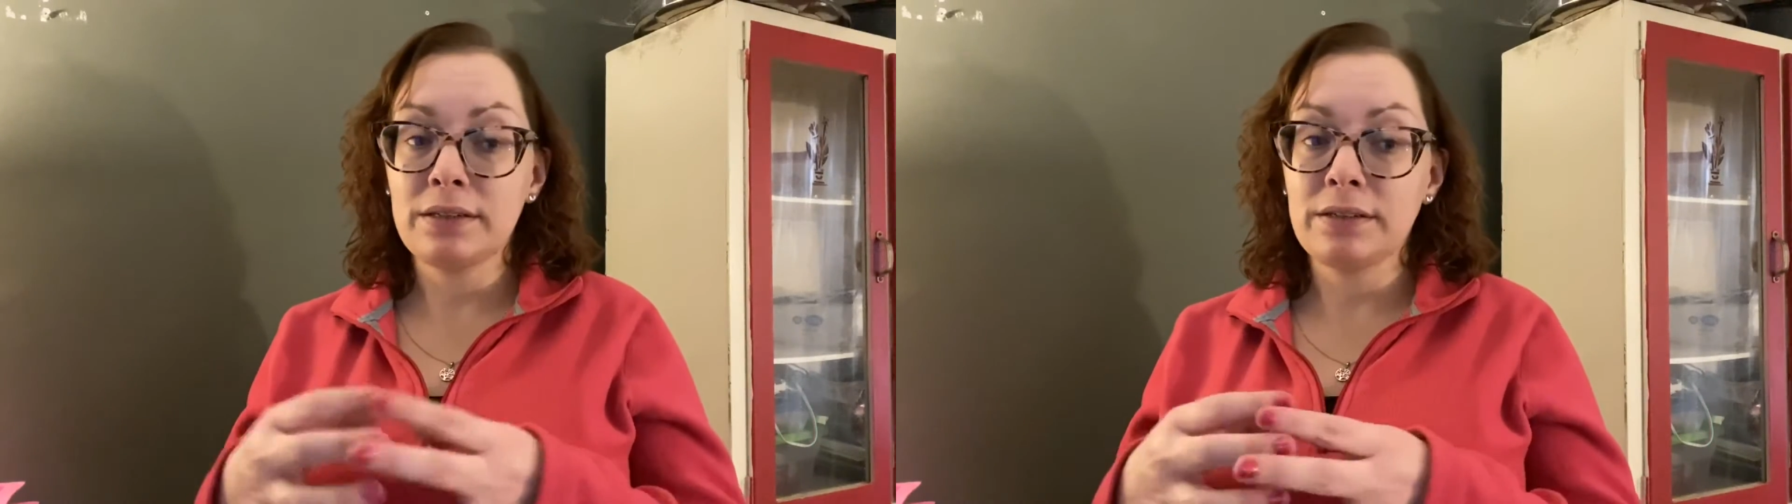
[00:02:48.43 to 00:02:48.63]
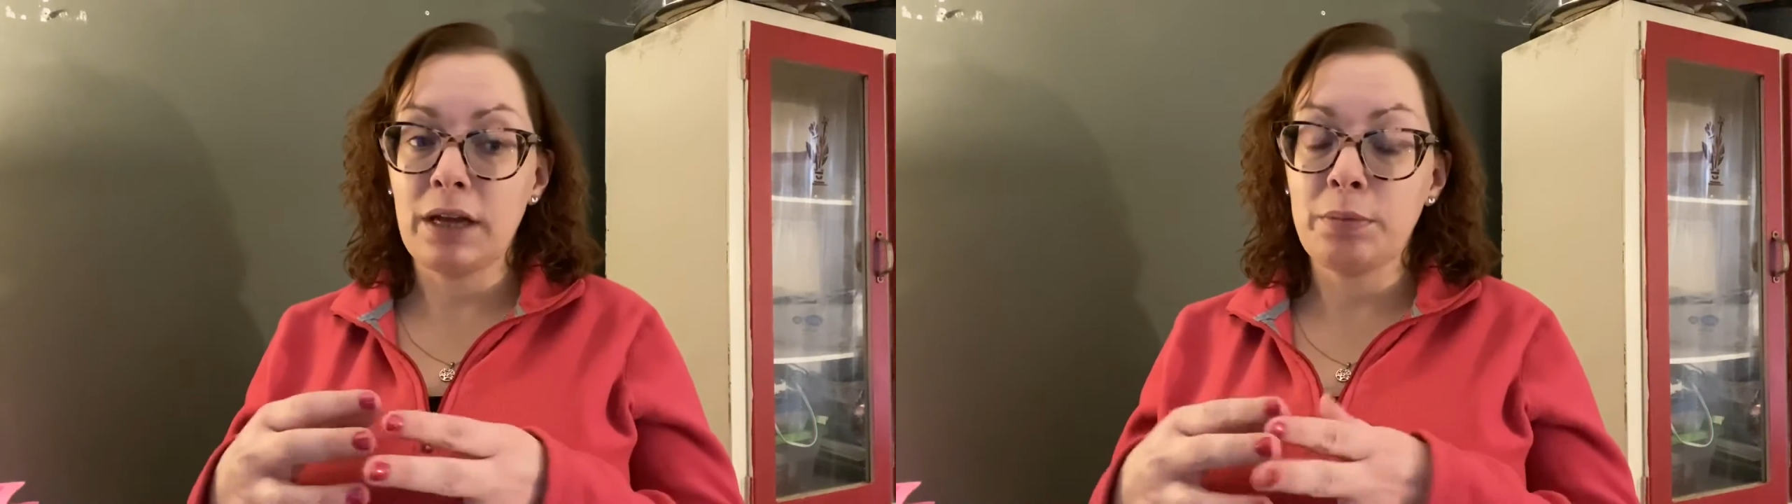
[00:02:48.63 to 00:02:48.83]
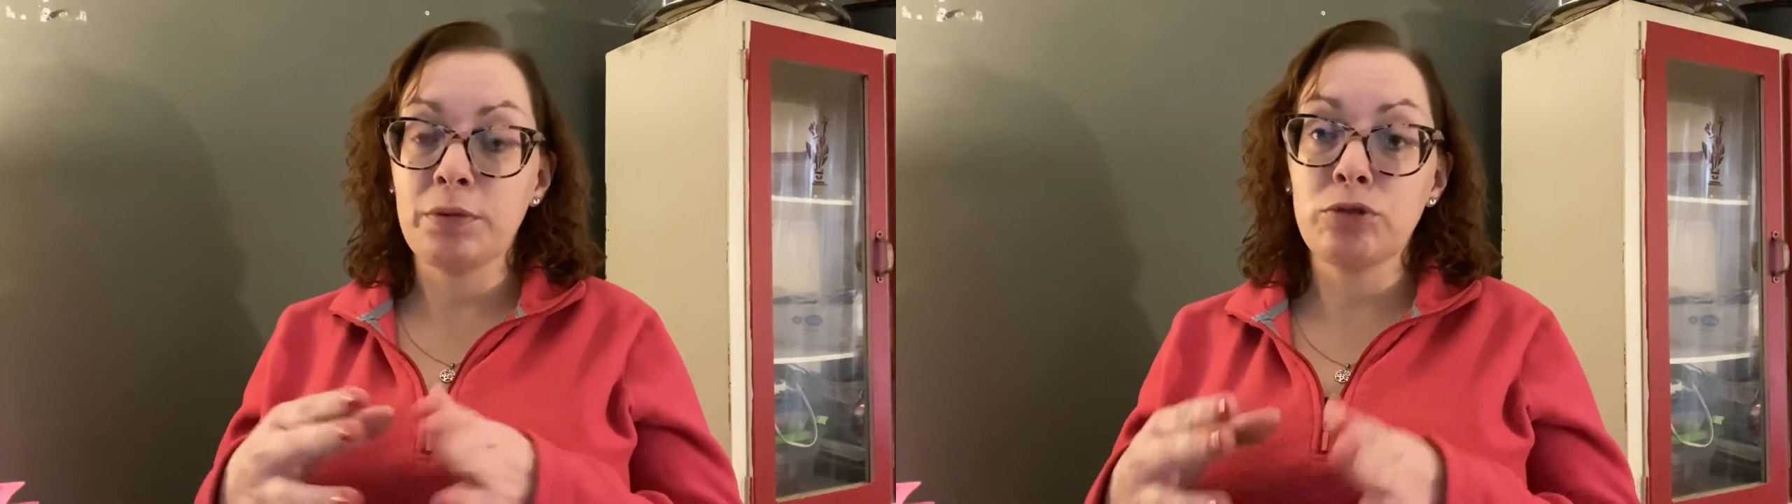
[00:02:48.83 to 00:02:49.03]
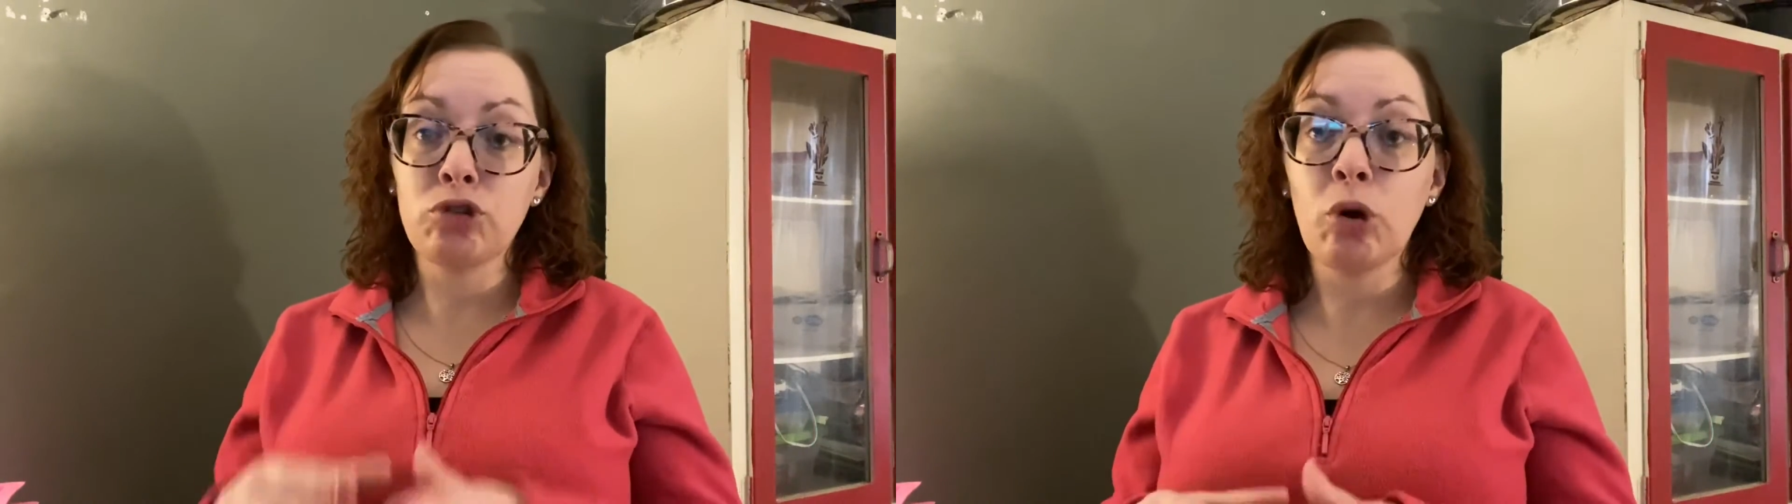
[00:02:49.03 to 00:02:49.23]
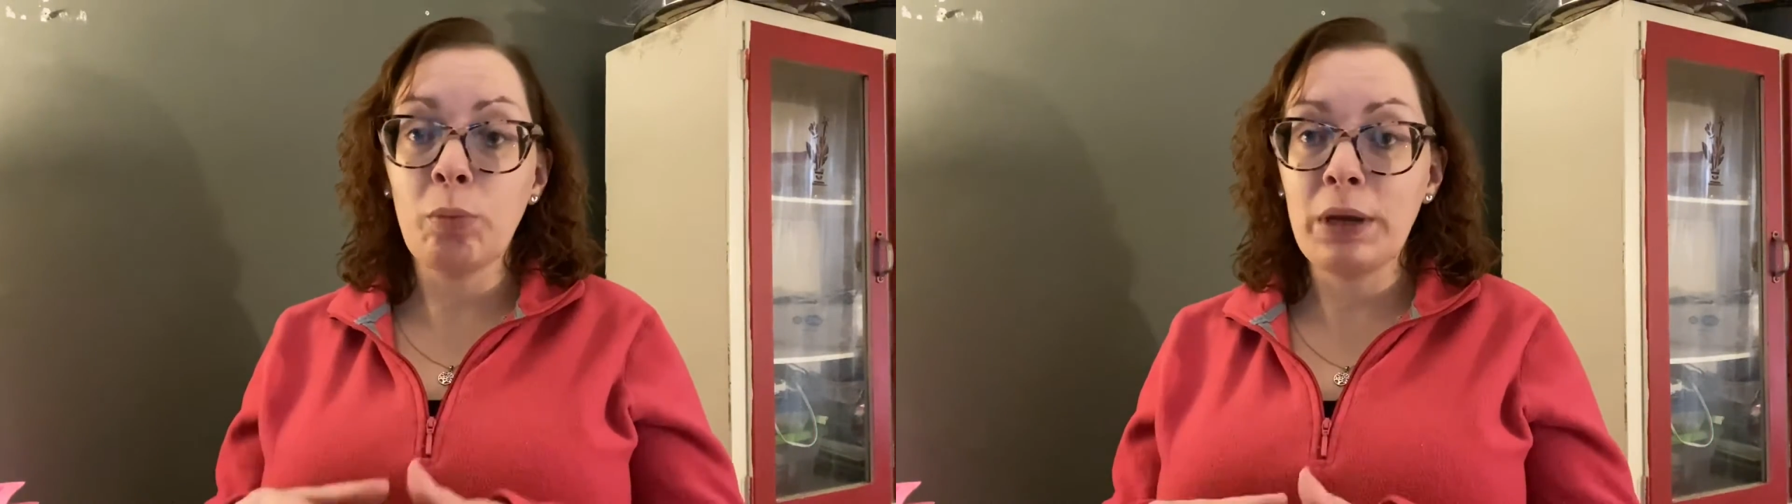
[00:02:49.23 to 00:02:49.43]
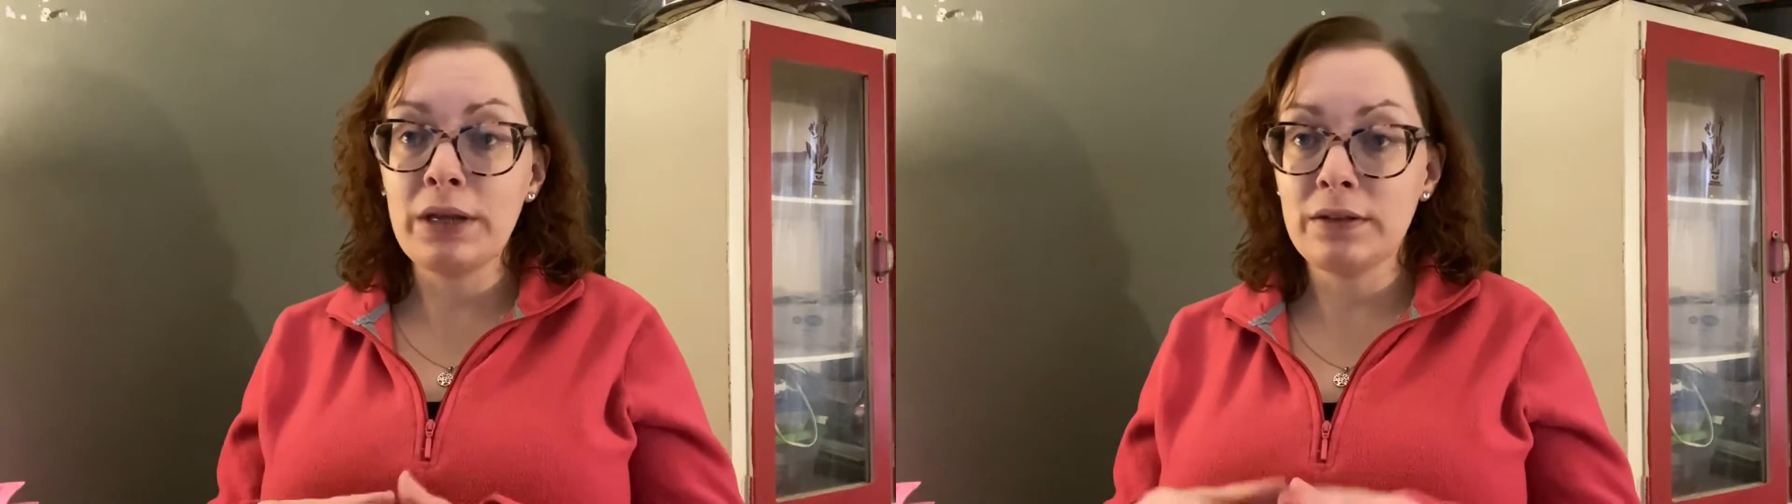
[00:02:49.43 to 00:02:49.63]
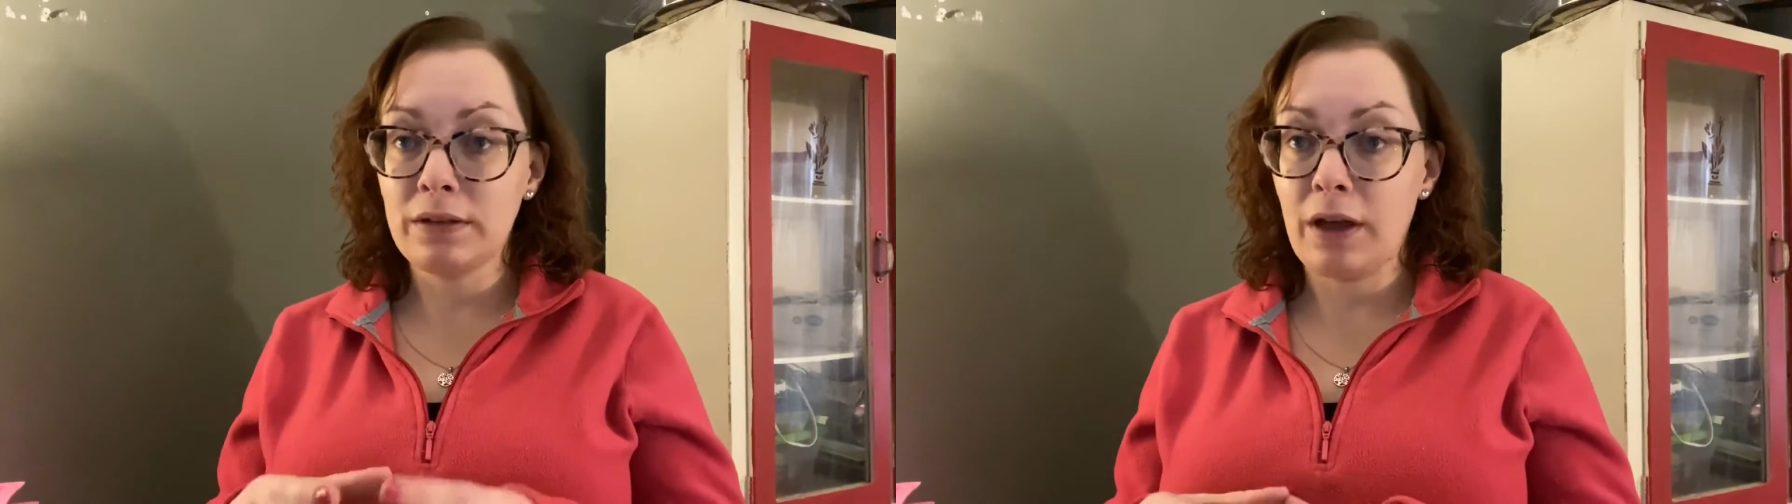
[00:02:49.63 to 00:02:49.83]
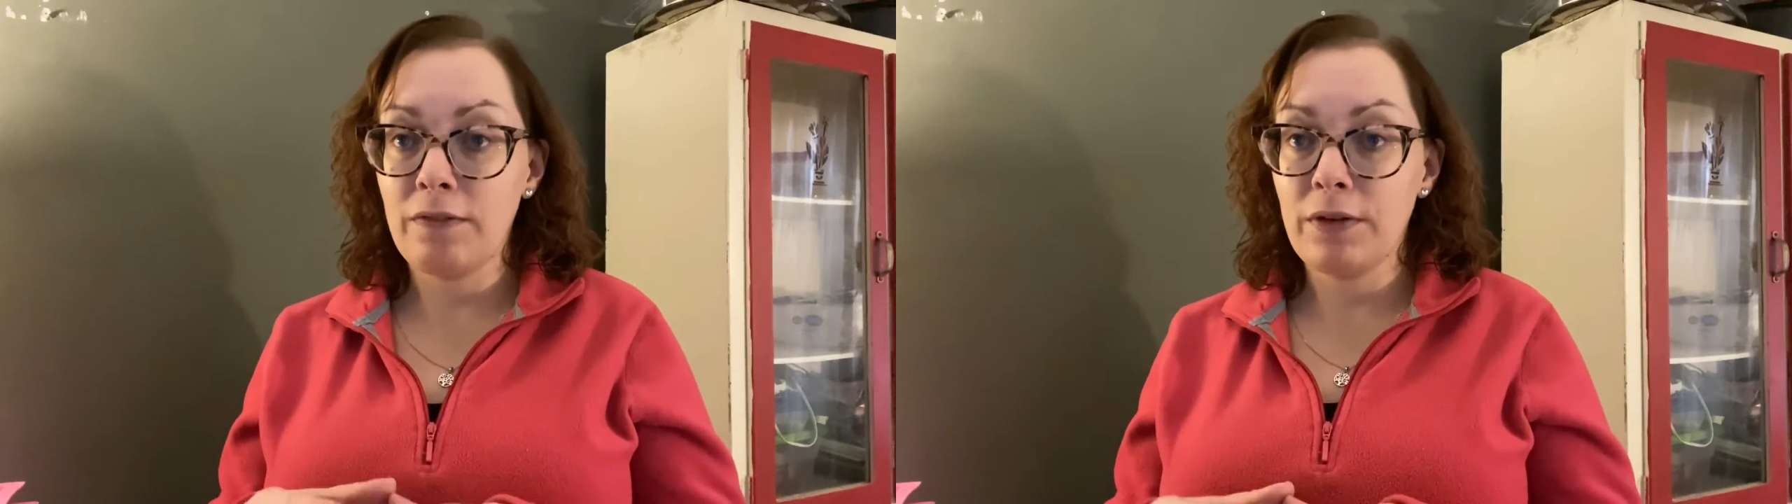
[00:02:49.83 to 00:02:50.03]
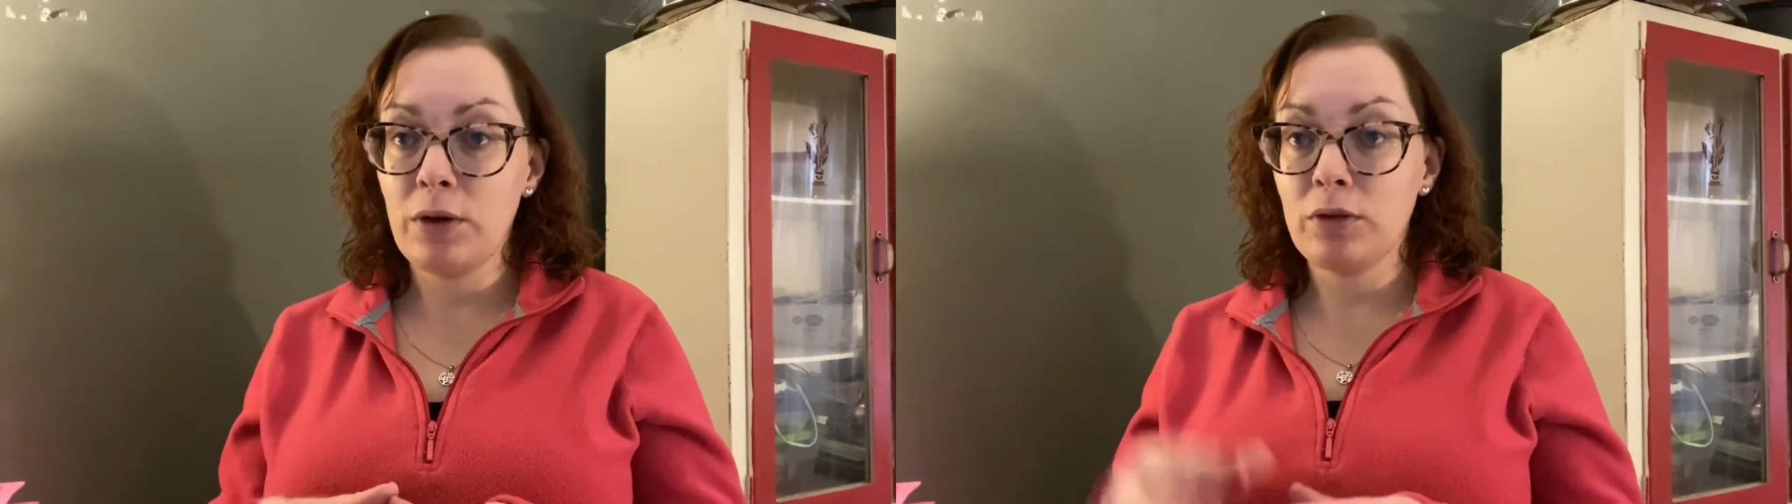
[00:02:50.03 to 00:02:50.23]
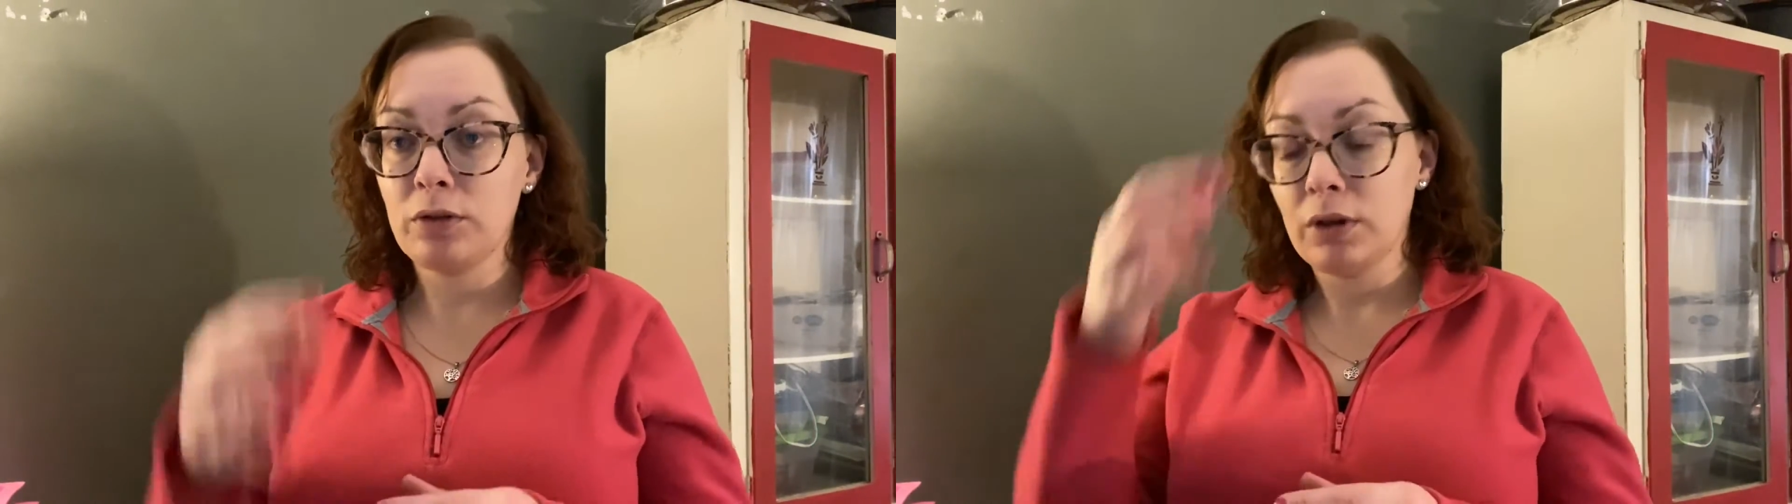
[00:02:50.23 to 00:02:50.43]
type of soap base I
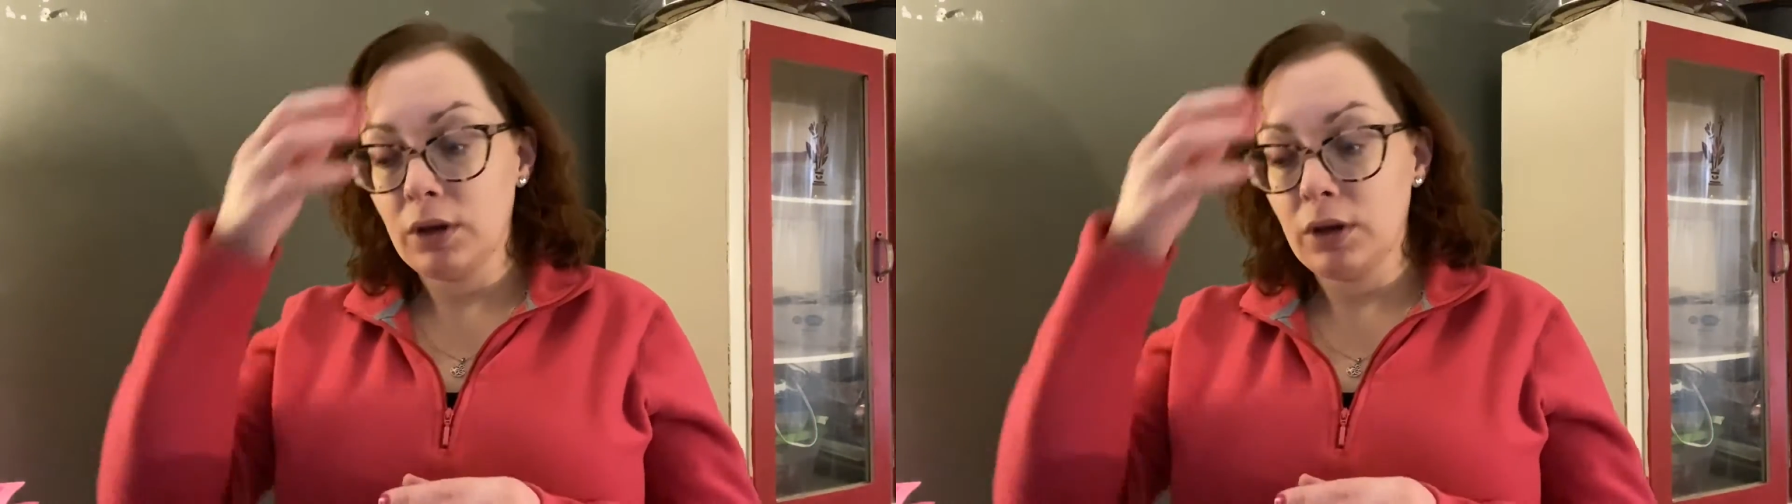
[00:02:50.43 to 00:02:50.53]
felt